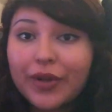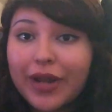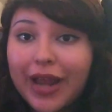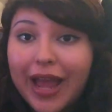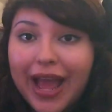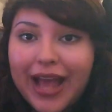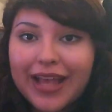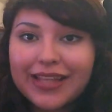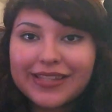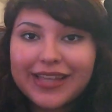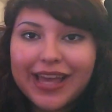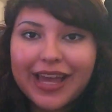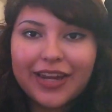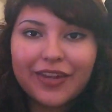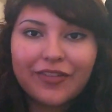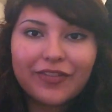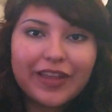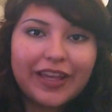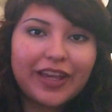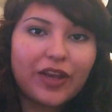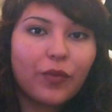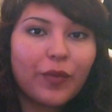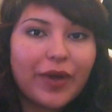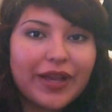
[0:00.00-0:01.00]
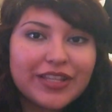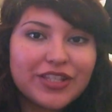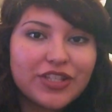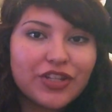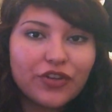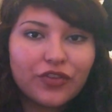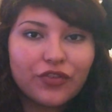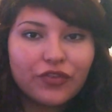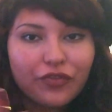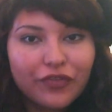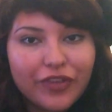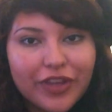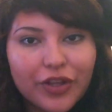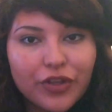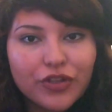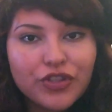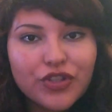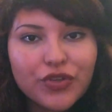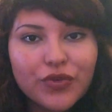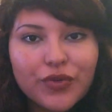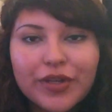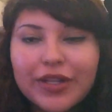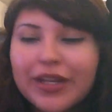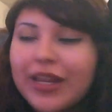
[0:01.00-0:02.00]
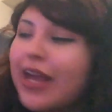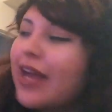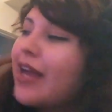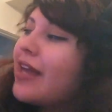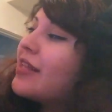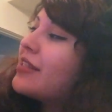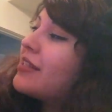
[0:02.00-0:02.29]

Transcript: It has kind of like a western feel to it,